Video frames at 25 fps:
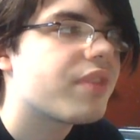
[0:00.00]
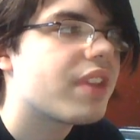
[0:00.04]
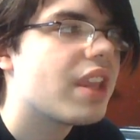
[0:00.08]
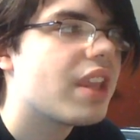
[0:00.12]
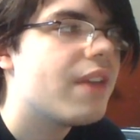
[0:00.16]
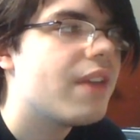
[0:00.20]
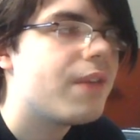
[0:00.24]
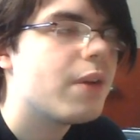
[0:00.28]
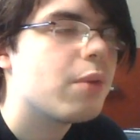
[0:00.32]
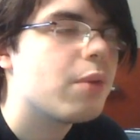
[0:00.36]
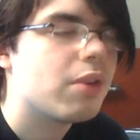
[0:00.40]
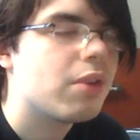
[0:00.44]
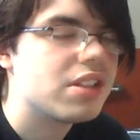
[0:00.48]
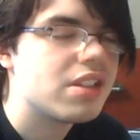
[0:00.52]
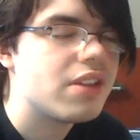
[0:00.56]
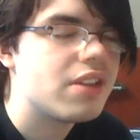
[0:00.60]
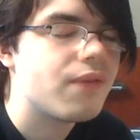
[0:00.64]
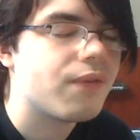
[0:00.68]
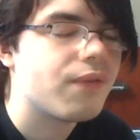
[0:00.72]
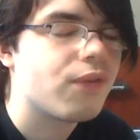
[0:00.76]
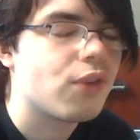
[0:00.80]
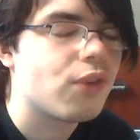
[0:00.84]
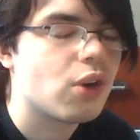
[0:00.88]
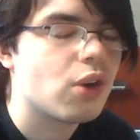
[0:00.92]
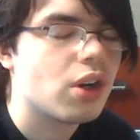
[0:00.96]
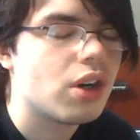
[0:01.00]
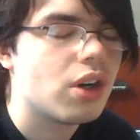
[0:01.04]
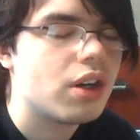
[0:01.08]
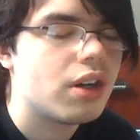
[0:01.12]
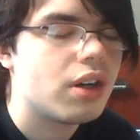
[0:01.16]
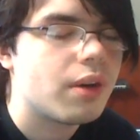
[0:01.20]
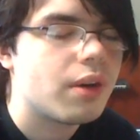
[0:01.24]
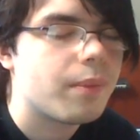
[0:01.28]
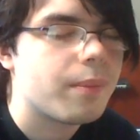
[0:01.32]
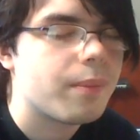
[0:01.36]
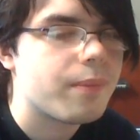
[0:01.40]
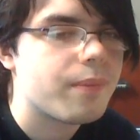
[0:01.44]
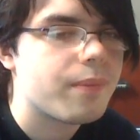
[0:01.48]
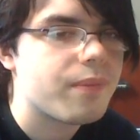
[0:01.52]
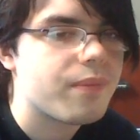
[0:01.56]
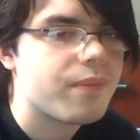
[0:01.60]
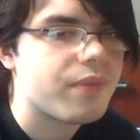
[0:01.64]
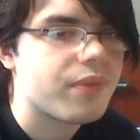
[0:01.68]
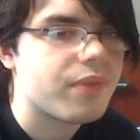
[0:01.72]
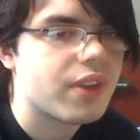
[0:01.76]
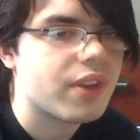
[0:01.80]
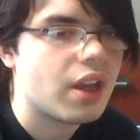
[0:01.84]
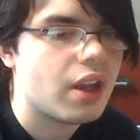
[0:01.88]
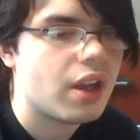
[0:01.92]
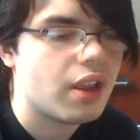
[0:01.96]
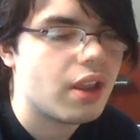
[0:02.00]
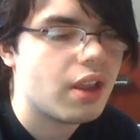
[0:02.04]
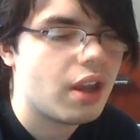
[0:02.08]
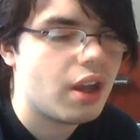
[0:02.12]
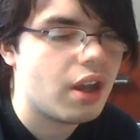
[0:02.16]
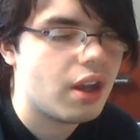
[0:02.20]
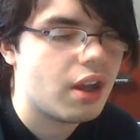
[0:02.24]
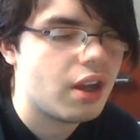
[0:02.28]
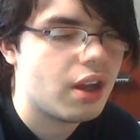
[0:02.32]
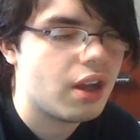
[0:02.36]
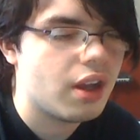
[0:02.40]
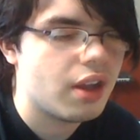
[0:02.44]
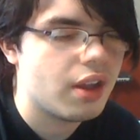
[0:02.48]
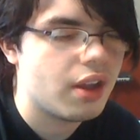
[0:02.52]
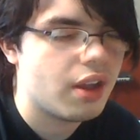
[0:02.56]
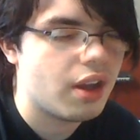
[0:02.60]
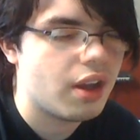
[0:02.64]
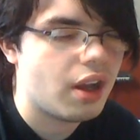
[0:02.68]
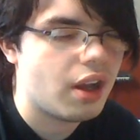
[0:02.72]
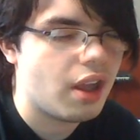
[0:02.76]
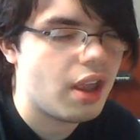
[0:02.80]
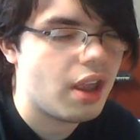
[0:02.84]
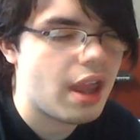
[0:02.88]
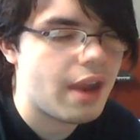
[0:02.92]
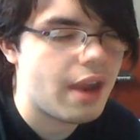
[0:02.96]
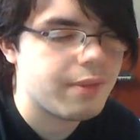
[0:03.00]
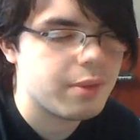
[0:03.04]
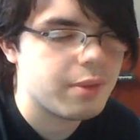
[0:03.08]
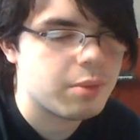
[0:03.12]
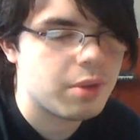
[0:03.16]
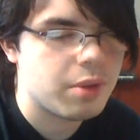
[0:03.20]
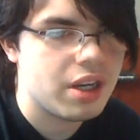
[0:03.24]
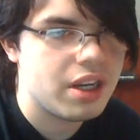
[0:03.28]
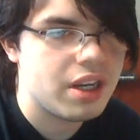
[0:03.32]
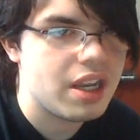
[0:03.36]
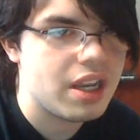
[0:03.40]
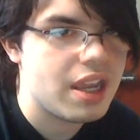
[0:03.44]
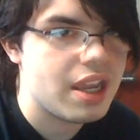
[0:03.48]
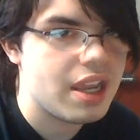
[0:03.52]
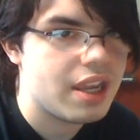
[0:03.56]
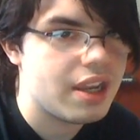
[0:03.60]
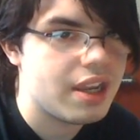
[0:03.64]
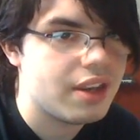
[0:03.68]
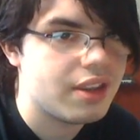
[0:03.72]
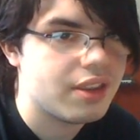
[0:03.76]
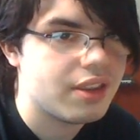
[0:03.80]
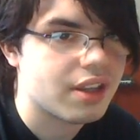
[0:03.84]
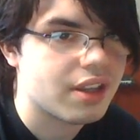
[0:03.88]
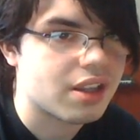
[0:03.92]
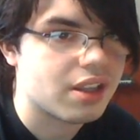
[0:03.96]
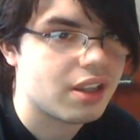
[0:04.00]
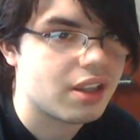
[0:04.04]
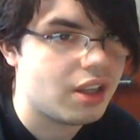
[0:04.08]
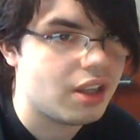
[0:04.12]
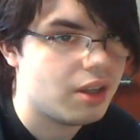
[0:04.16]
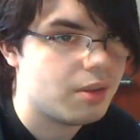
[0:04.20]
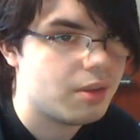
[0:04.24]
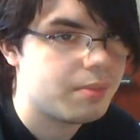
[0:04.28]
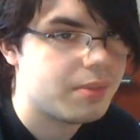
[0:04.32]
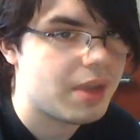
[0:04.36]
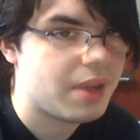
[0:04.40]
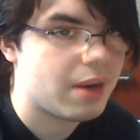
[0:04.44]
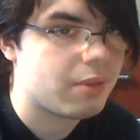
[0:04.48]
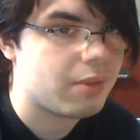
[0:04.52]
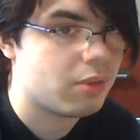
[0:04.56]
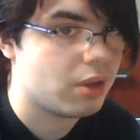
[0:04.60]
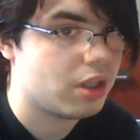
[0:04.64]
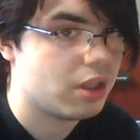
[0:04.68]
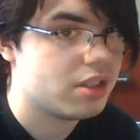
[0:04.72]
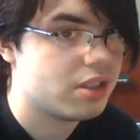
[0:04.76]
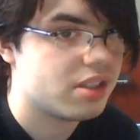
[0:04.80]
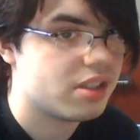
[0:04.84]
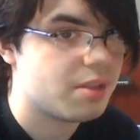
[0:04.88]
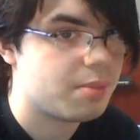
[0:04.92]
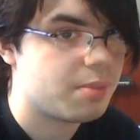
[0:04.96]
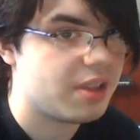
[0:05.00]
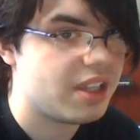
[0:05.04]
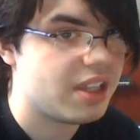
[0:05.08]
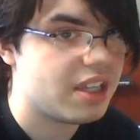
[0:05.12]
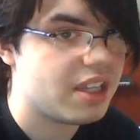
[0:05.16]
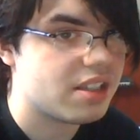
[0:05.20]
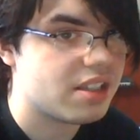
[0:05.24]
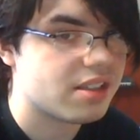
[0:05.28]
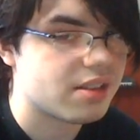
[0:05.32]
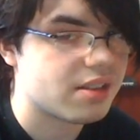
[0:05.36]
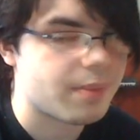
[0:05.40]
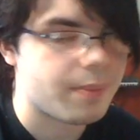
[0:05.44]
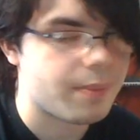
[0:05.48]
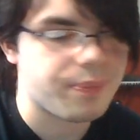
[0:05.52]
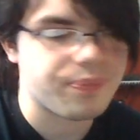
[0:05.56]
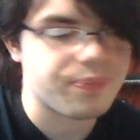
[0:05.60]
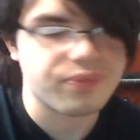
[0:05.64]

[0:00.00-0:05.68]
if it wasn't for uh everyone in the club that runs the place